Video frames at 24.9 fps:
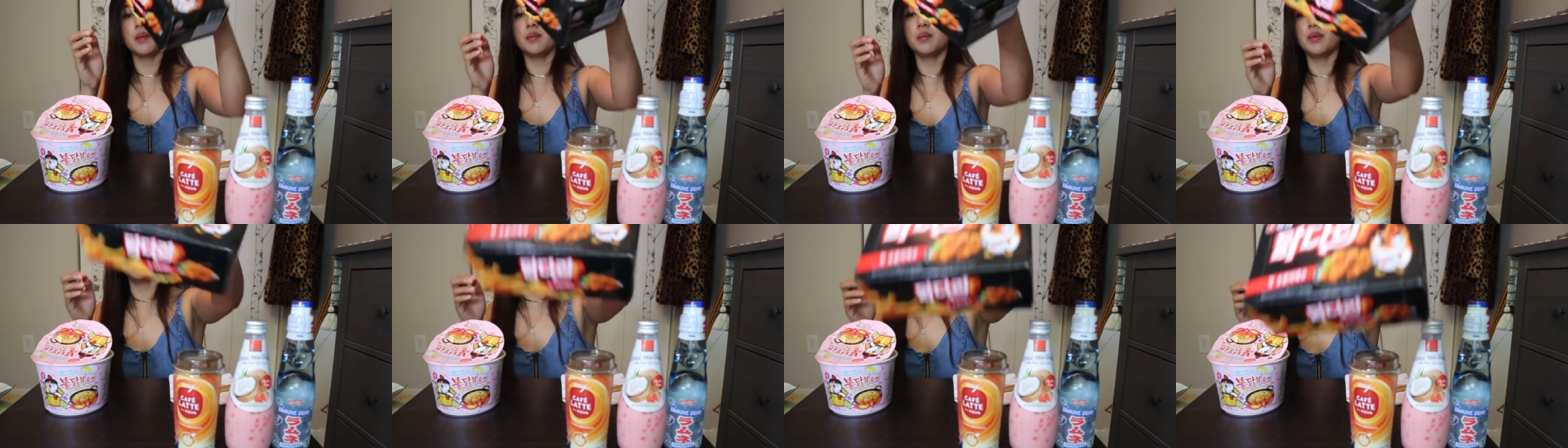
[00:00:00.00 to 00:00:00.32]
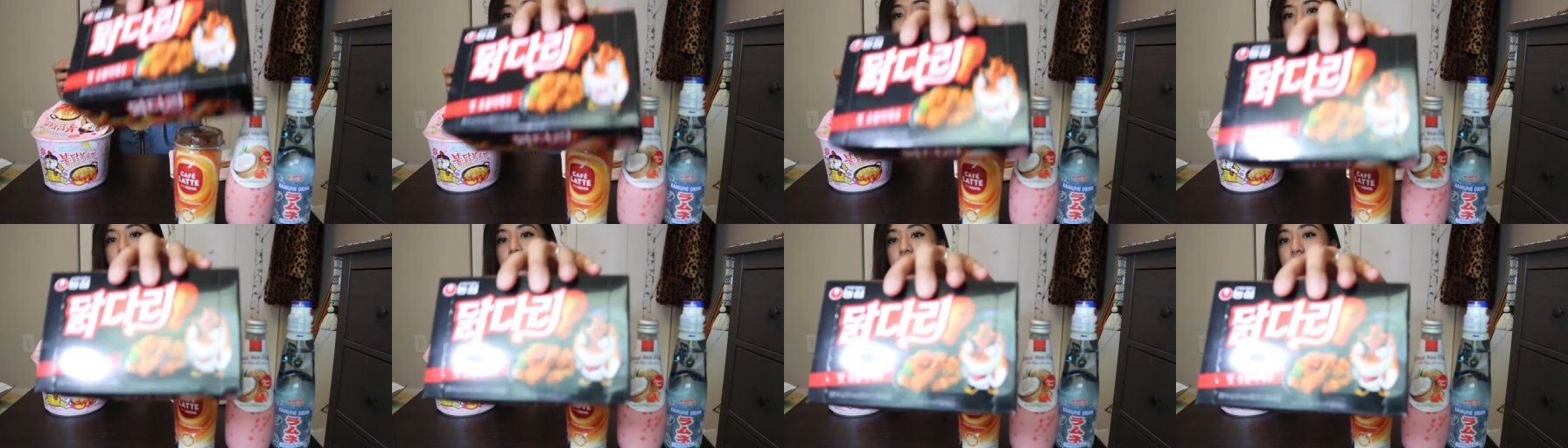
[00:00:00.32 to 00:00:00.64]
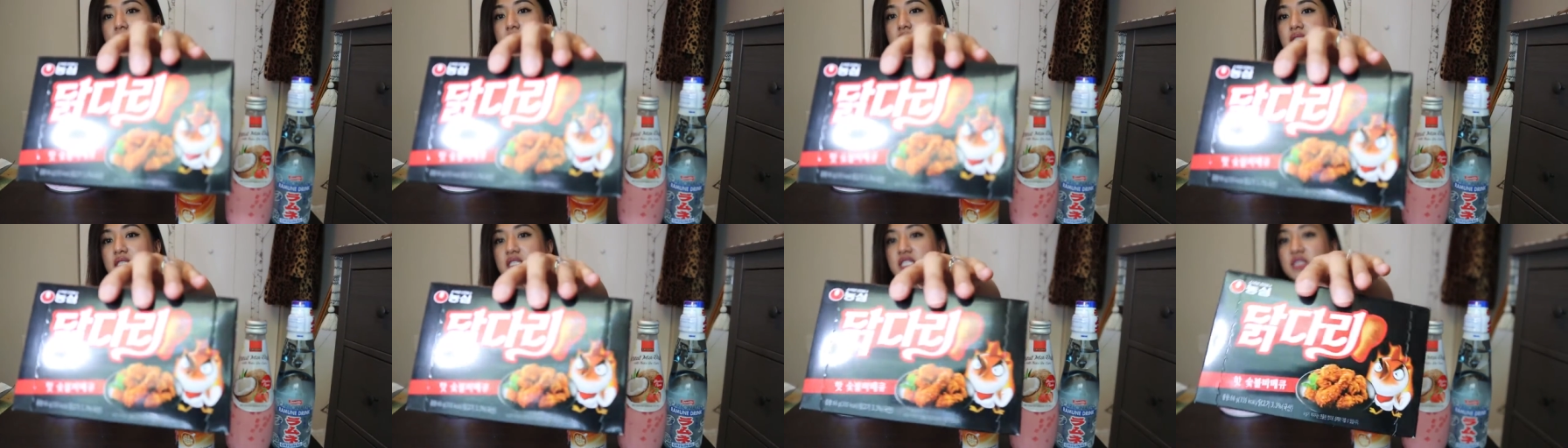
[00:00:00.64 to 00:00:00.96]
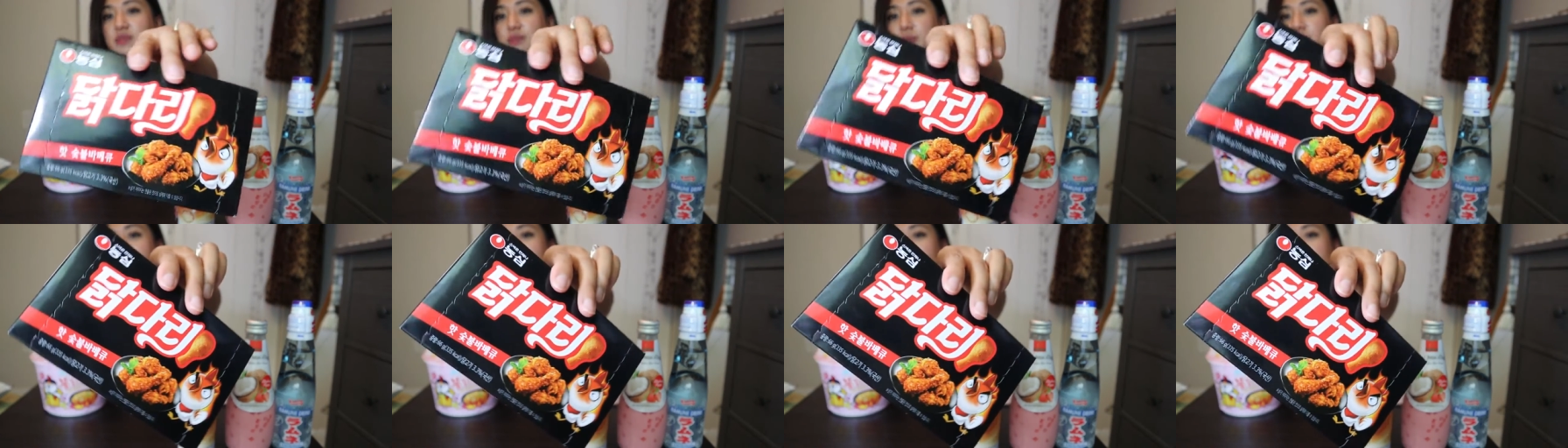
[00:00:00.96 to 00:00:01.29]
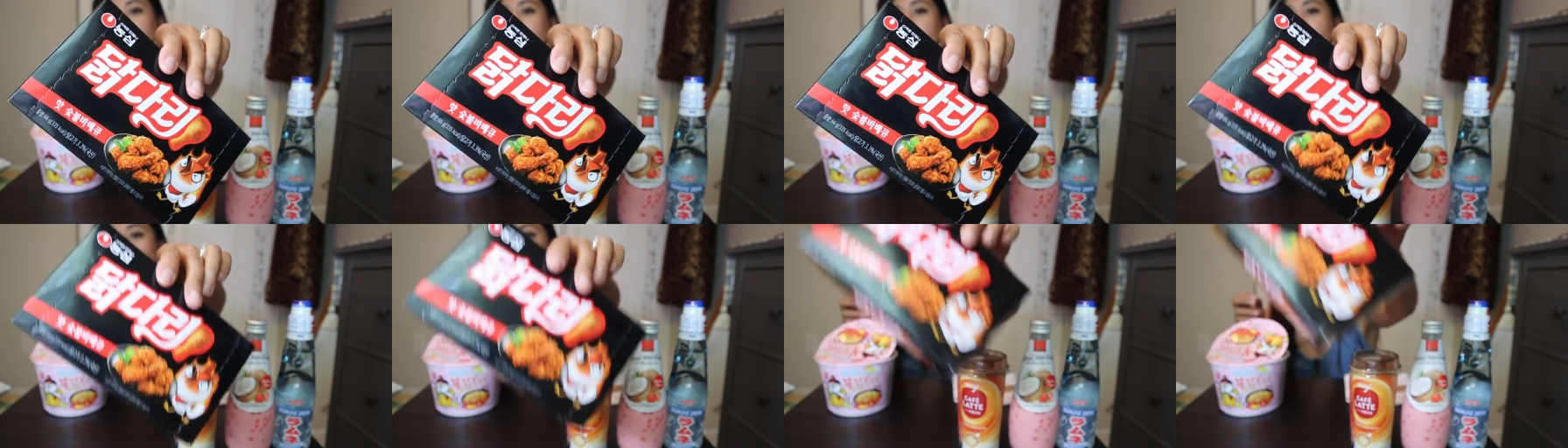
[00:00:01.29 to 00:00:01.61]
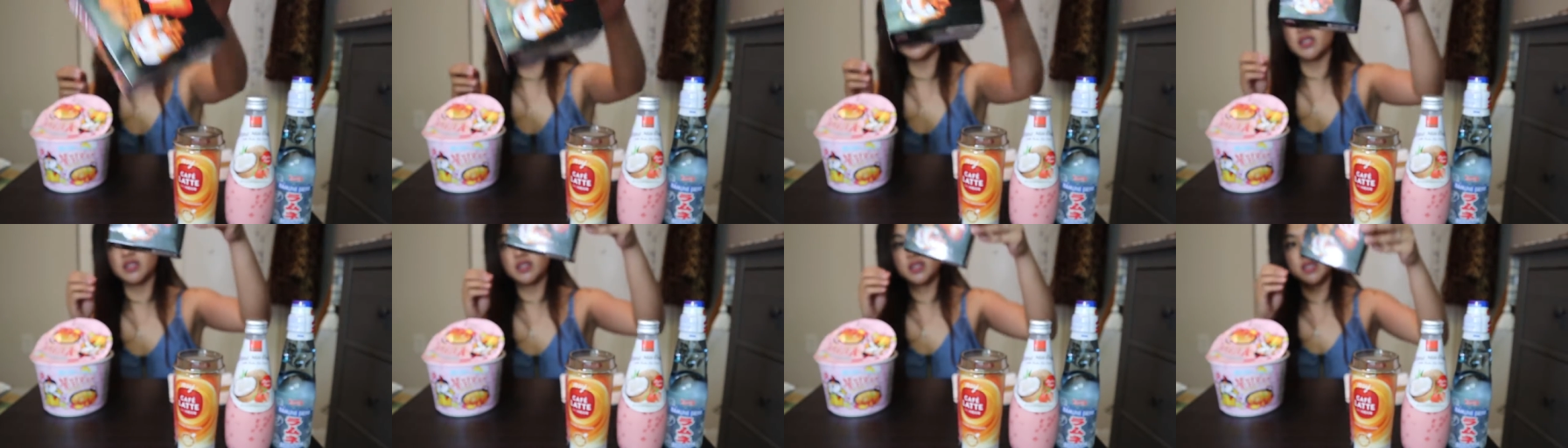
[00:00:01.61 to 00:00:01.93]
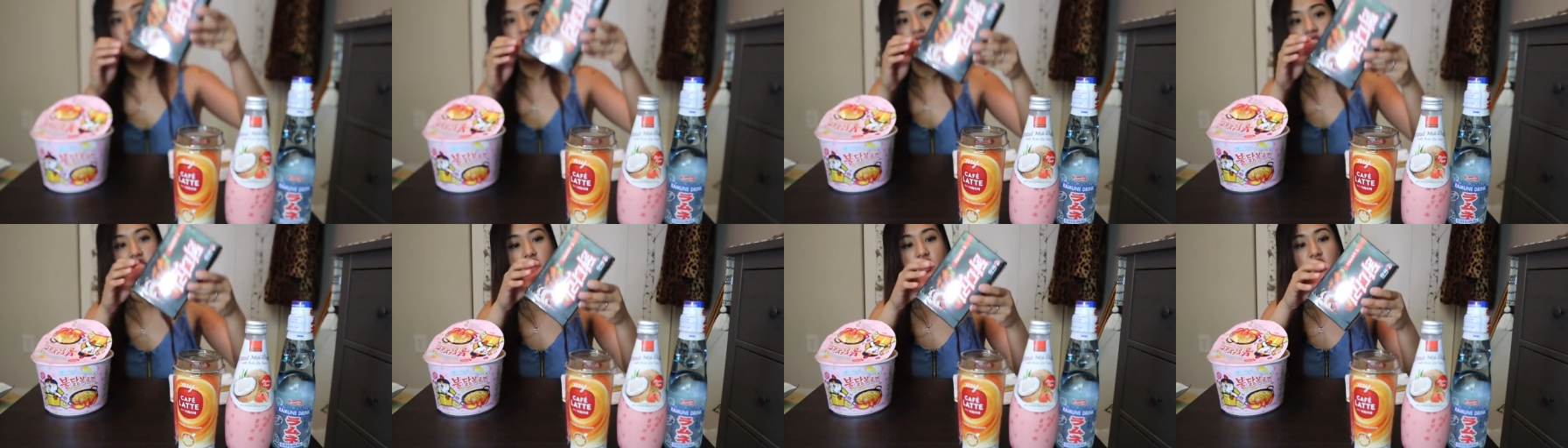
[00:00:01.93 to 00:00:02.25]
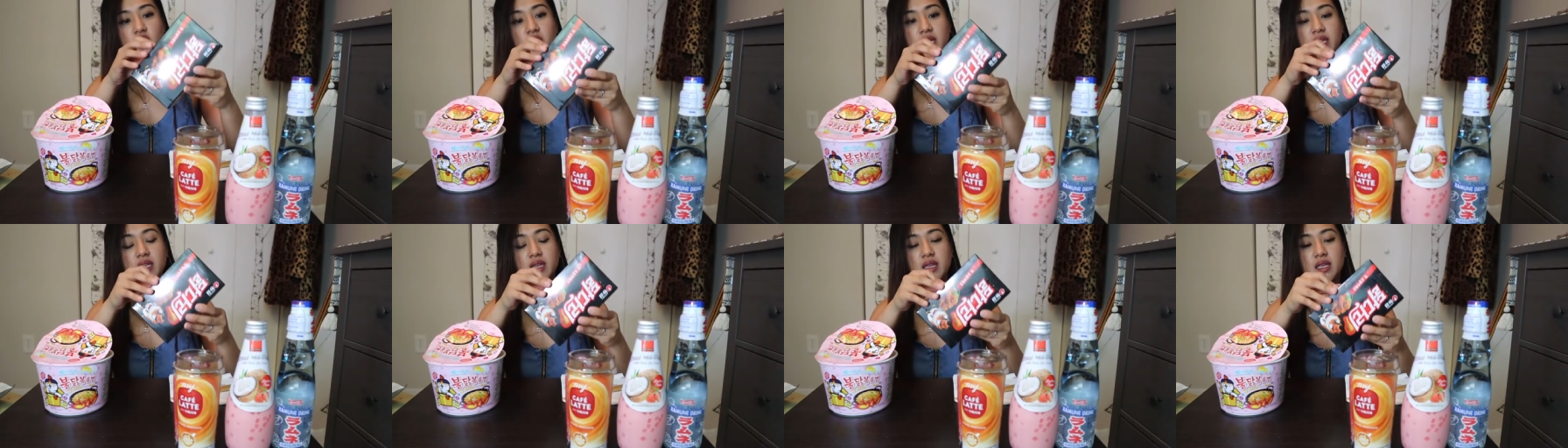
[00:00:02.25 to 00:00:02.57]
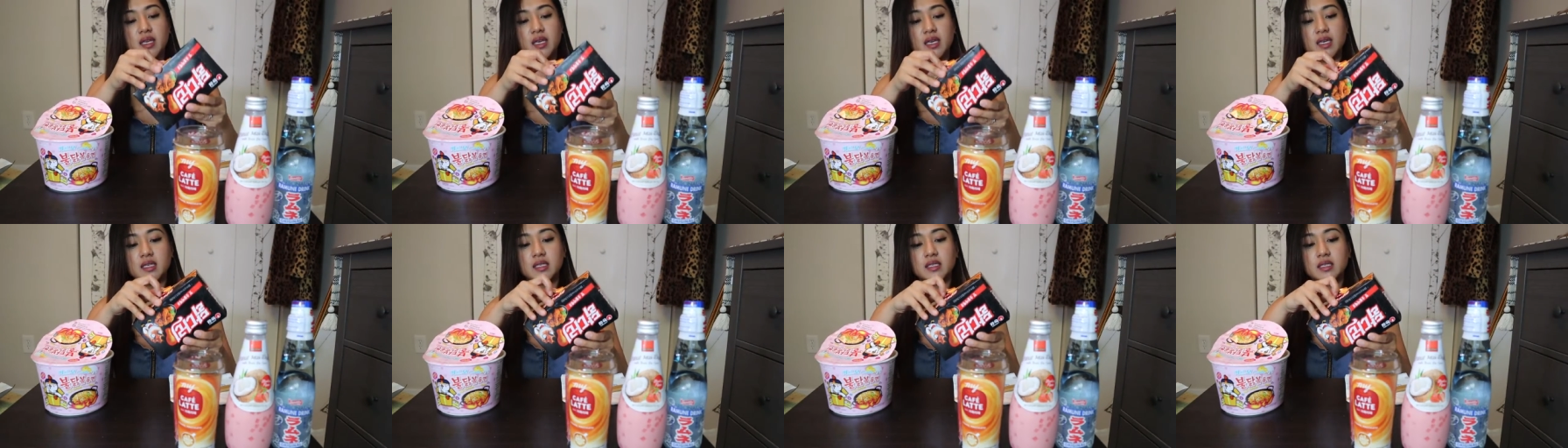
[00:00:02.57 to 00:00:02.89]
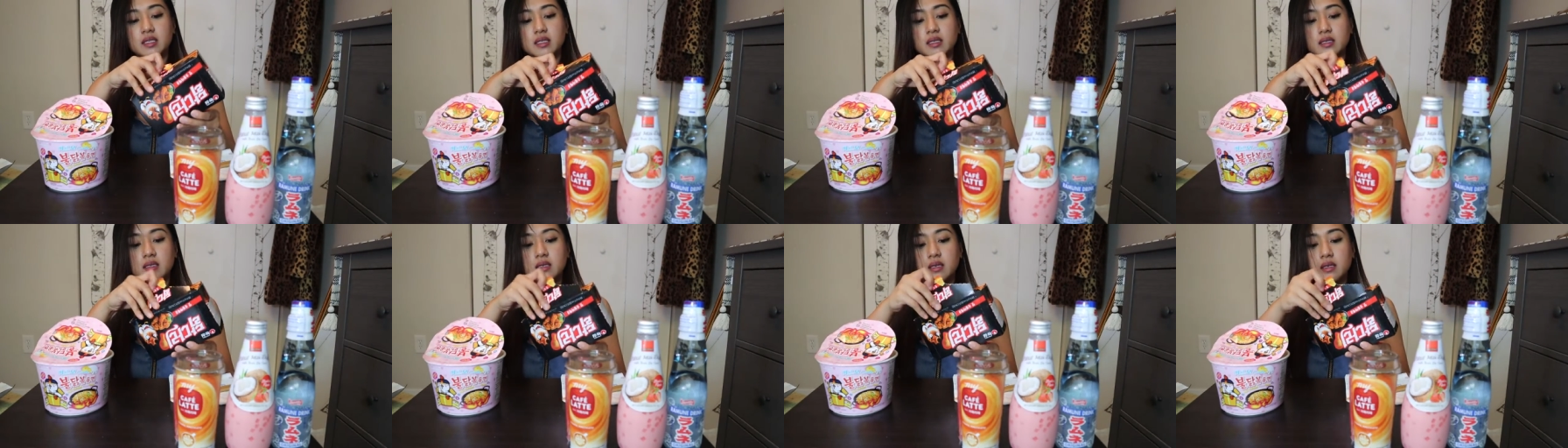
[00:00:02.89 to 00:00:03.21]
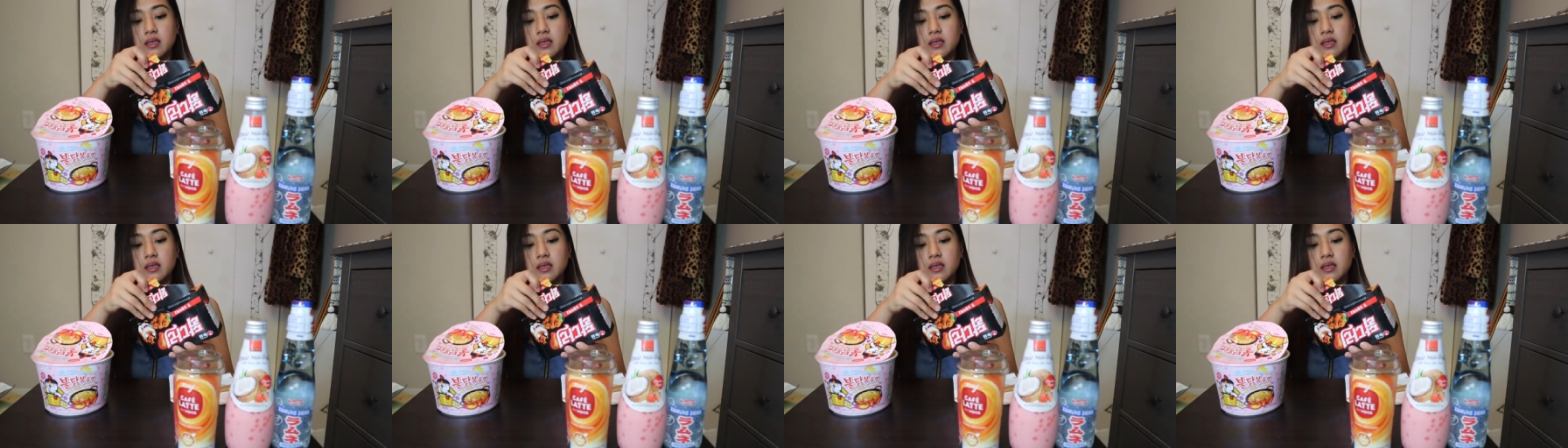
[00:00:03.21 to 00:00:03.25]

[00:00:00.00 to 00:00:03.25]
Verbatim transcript: But I think this is spicy too, so let's try this.